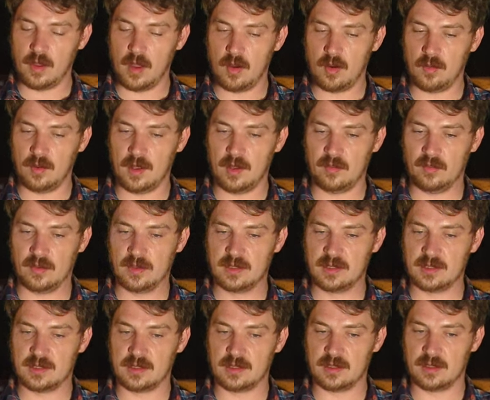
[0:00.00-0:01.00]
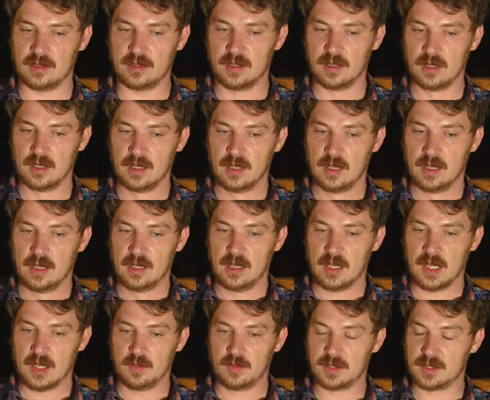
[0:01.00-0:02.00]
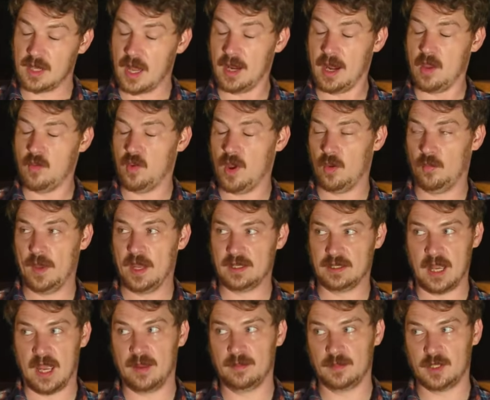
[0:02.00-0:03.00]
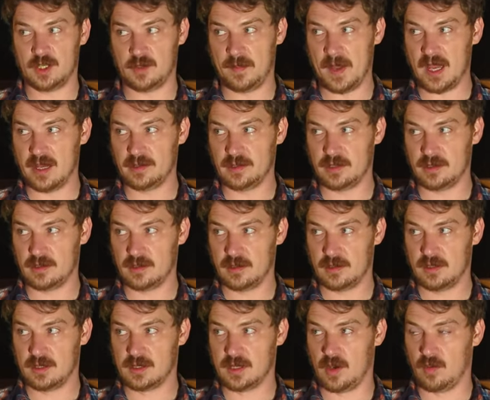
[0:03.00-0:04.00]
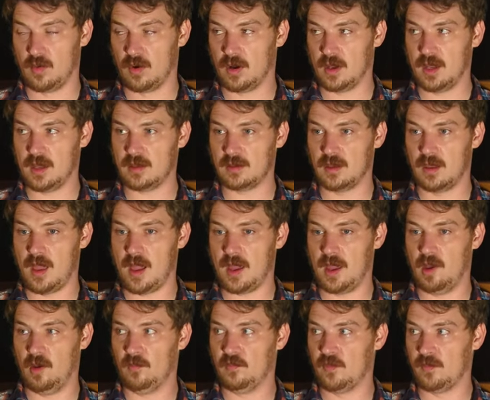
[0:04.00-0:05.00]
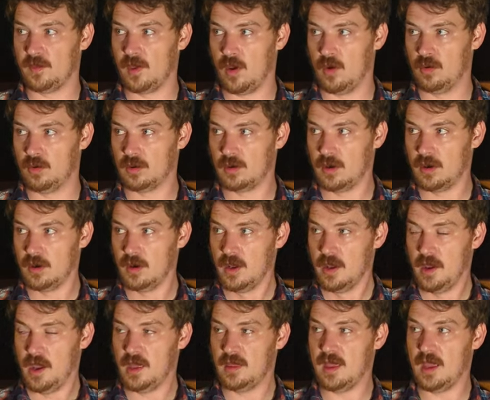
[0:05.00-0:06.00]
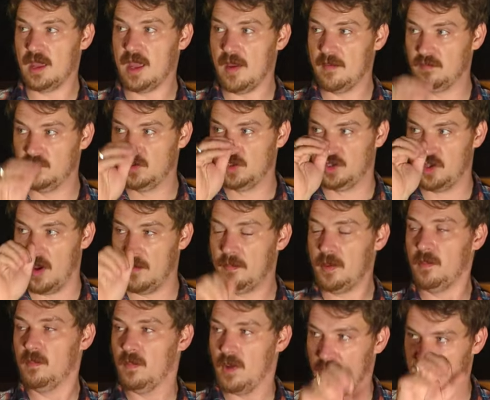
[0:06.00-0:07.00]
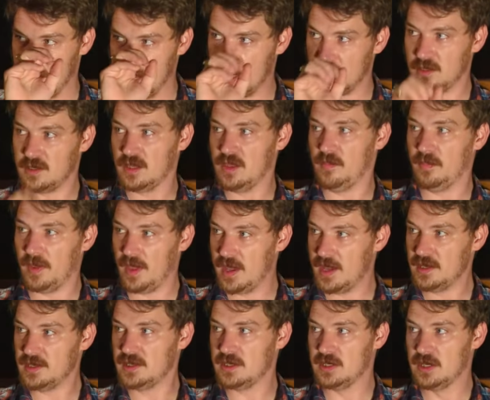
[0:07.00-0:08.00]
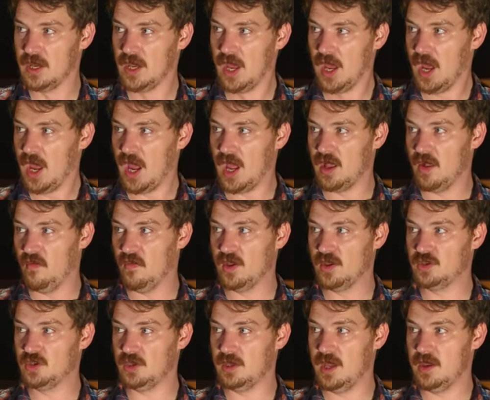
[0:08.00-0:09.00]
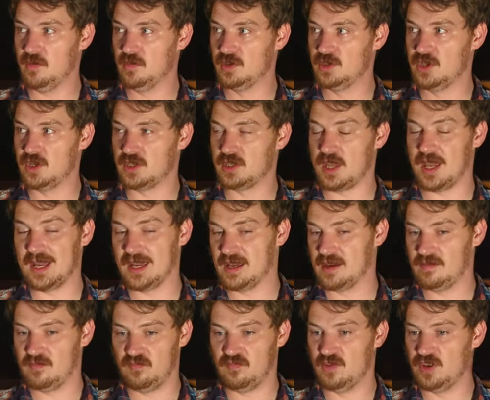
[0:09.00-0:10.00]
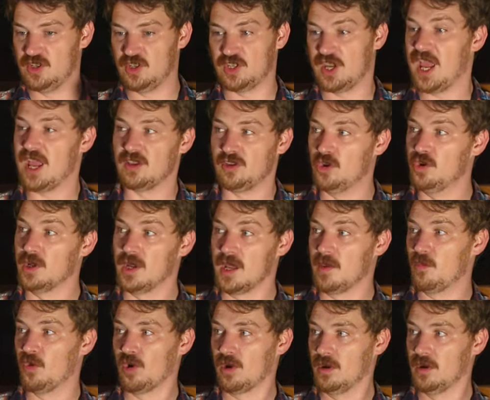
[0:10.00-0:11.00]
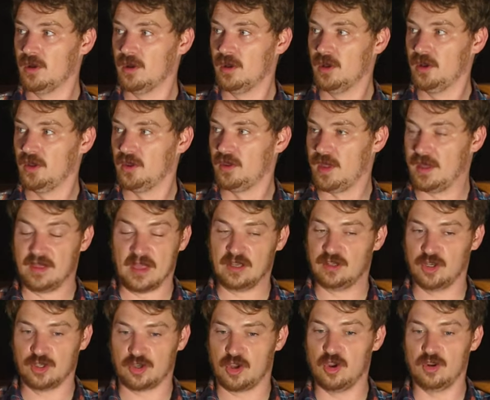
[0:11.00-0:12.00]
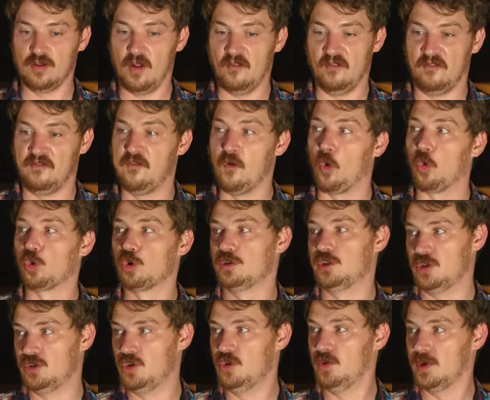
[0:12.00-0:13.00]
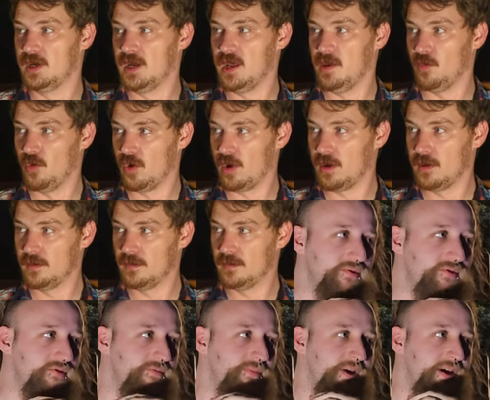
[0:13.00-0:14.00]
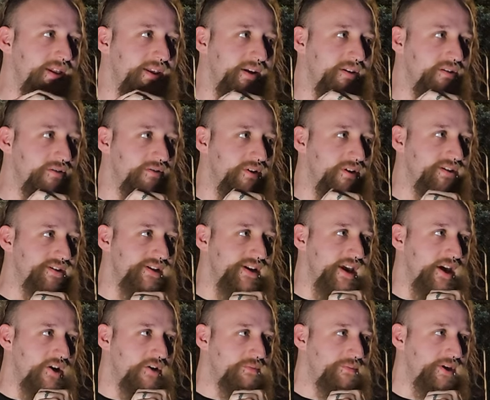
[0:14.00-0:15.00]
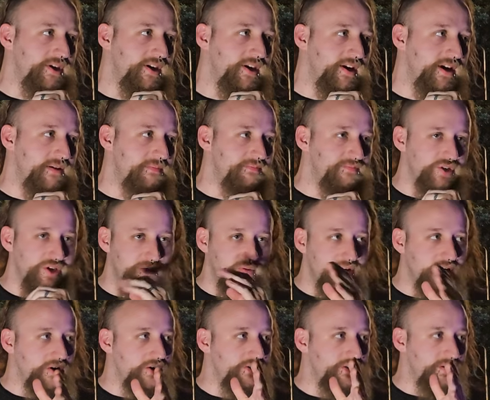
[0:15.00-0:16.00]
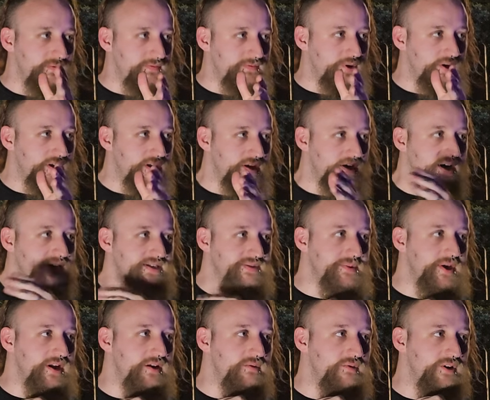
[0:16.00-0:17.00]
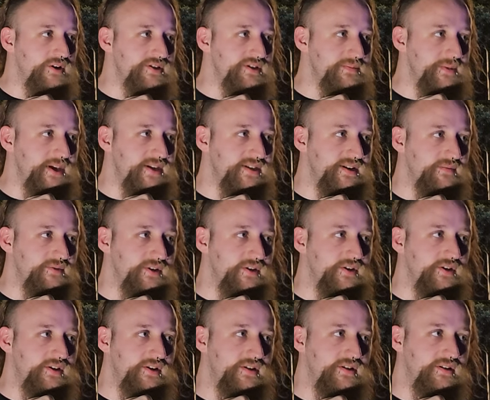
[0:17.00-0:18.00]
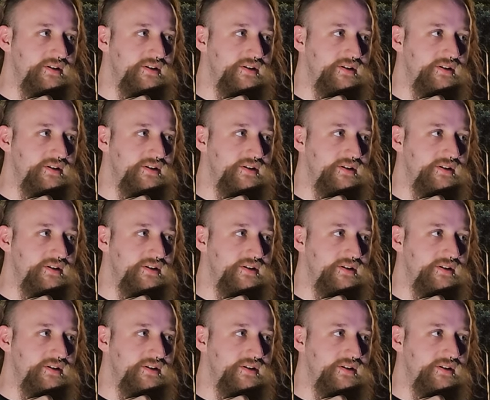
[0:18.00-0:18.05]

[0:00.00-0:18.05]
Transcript: no, it was it was not a well maintained space. They weren't getting a lot of help from the owner, and they kept dumping money into the place. And eventually, it was just like we just can't do it anymore. Like I they just couldn't afford to do it anymore. I don't them. If my landlord isn't helping and I'm doing all the freaking cosmetic work to make something good,